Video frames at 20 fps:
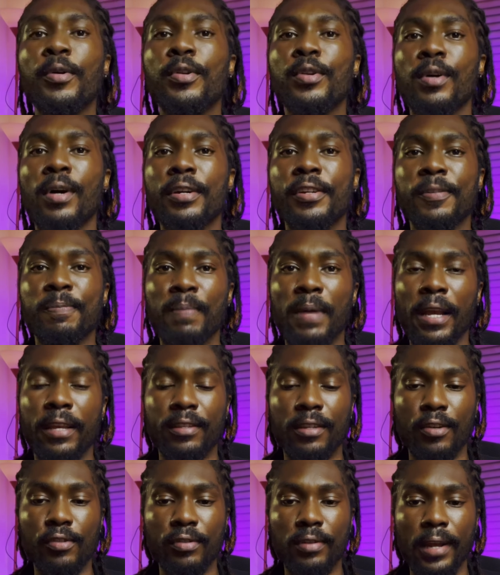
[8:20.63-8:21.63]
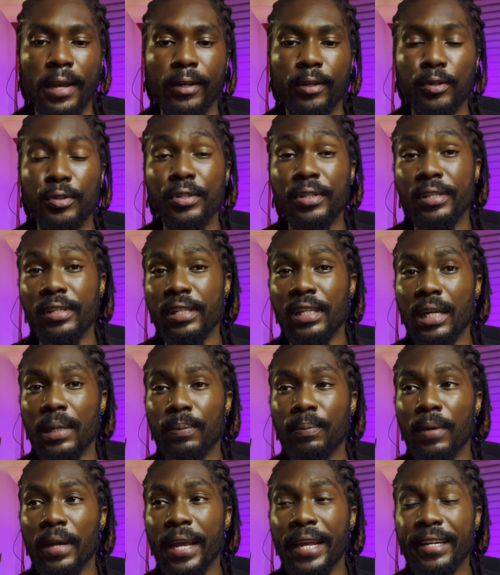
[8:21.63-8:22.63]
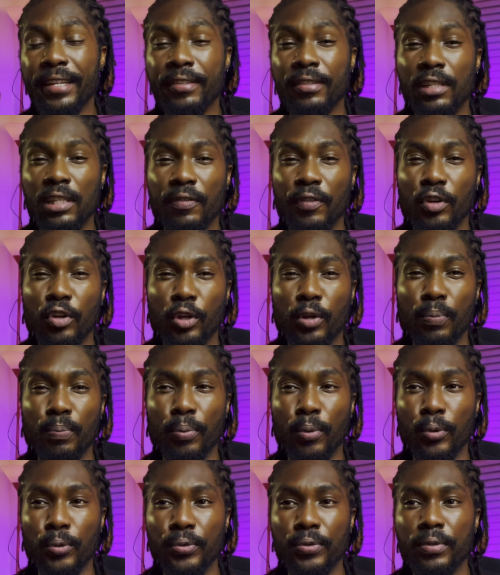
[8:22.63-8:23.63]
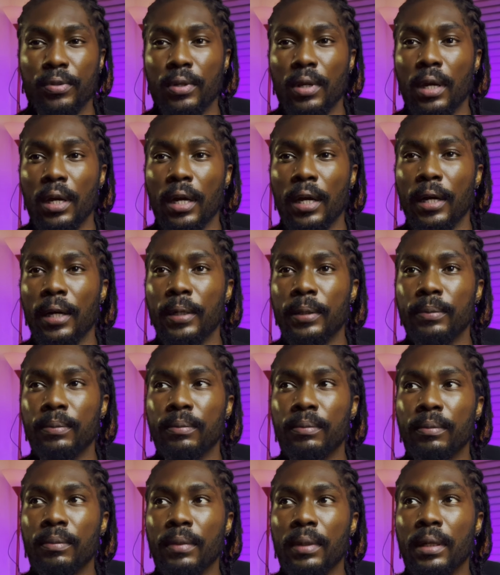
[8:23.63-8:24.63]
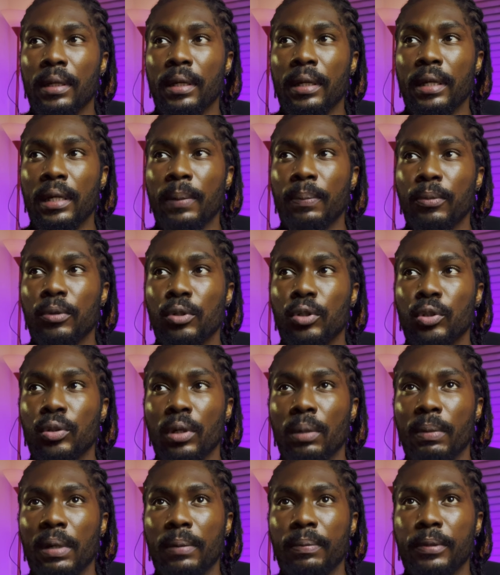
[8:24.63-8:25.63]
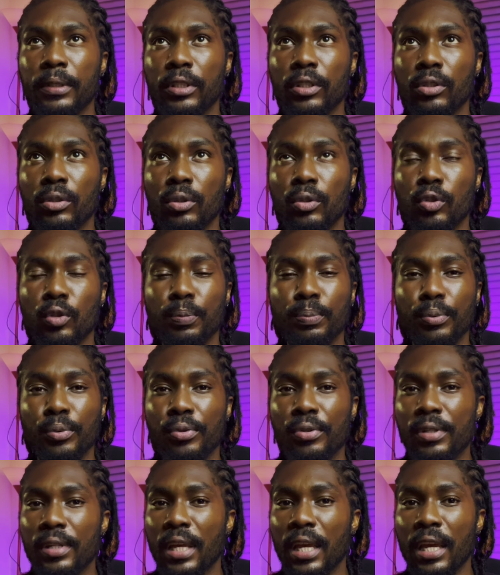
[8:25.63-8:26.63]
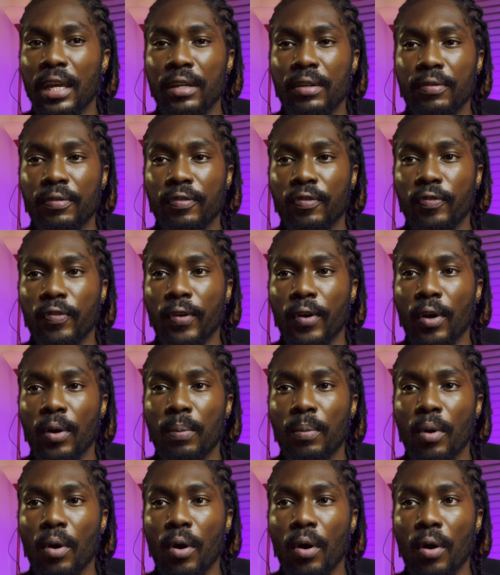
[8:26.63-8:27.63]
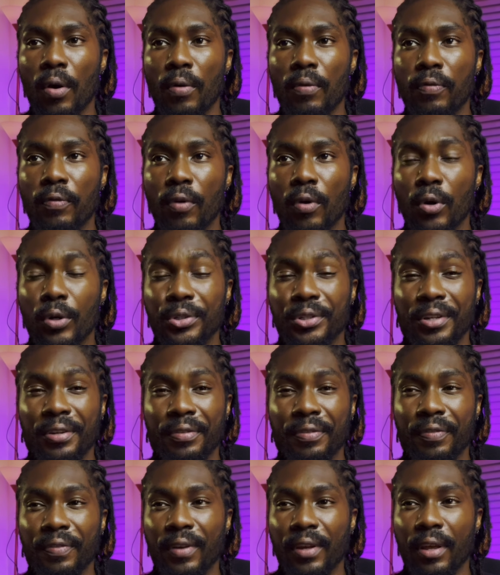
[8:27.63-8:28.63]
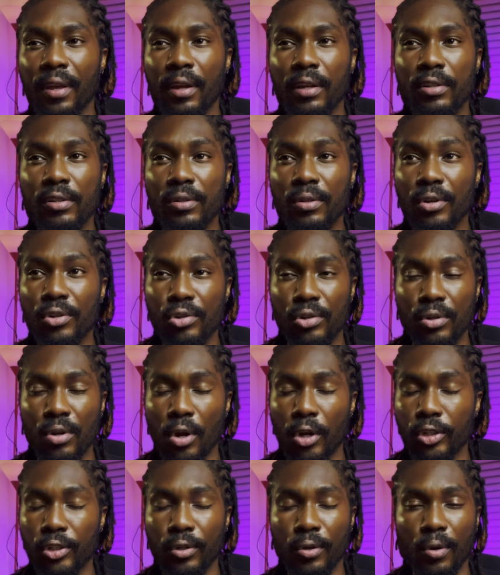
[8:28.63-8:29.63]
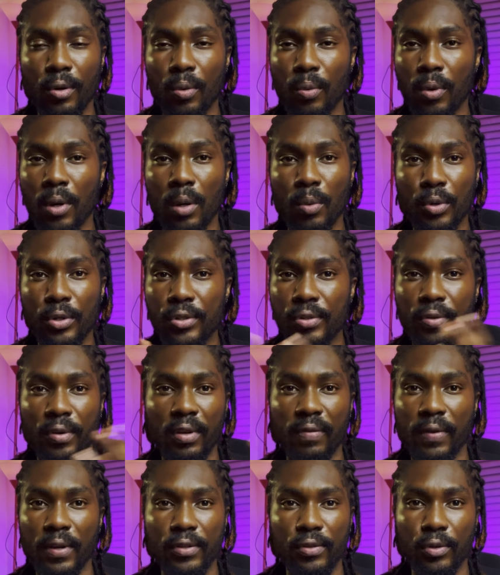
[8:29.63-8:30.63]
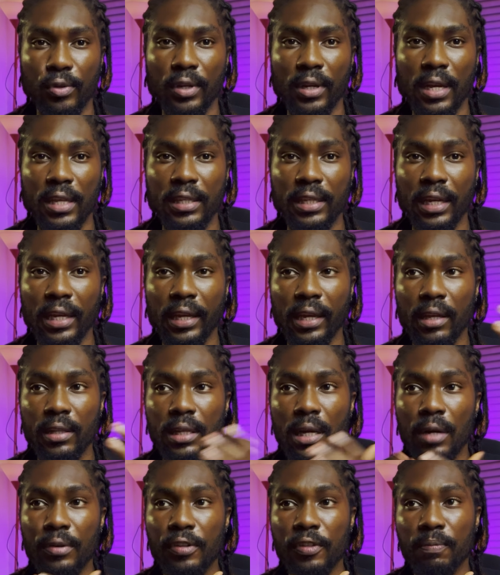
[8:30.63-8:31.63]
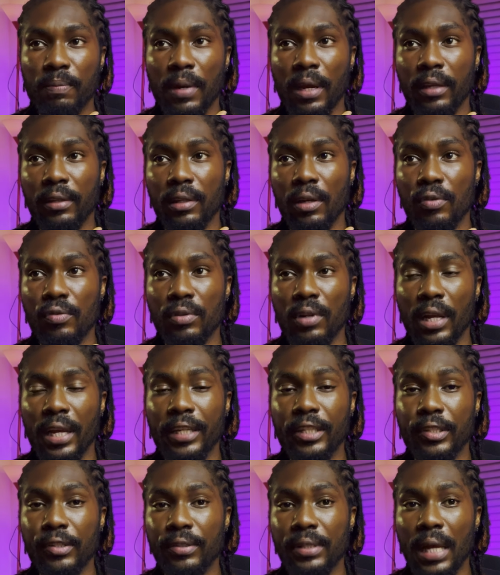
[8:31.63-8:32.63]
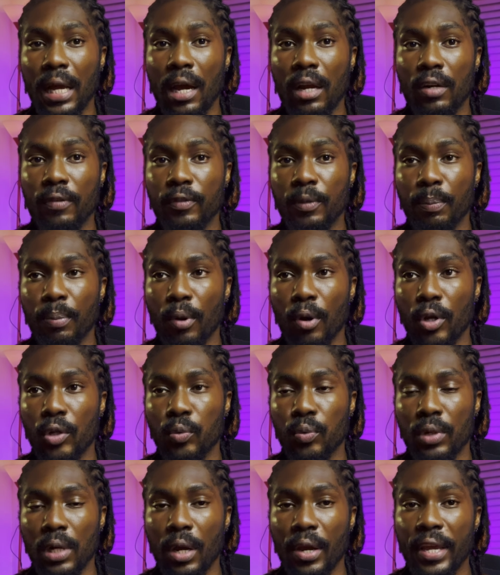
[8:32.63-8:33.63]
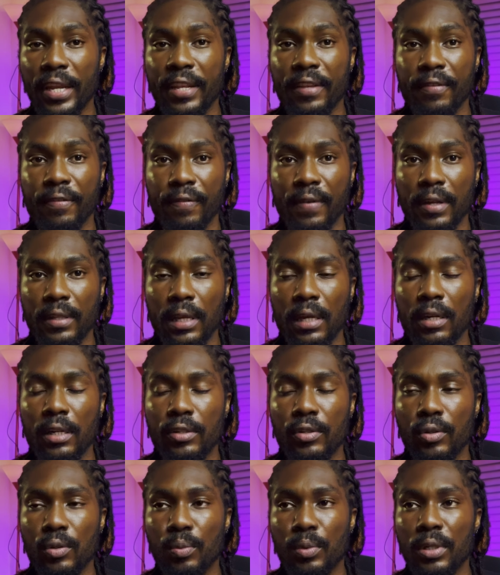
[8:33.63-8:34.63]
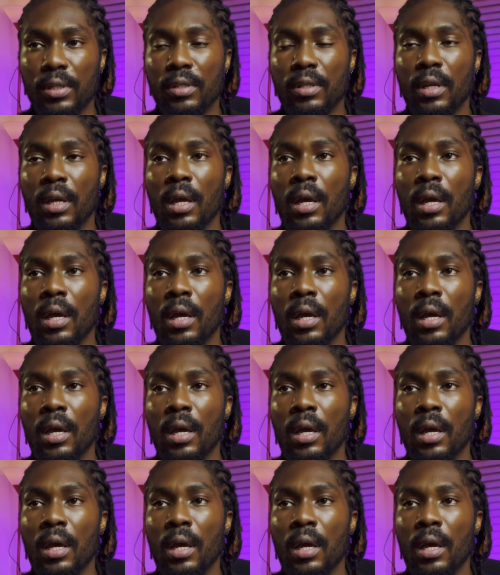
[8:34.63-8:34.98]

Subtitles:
to know how this mic sounds like until I'm editing this video in post, and I'm going to try my best not to put any form of audio effect, noise reduction or whatsoever, so you guys can get how this mic sounds like just out of the box without any effect added to it.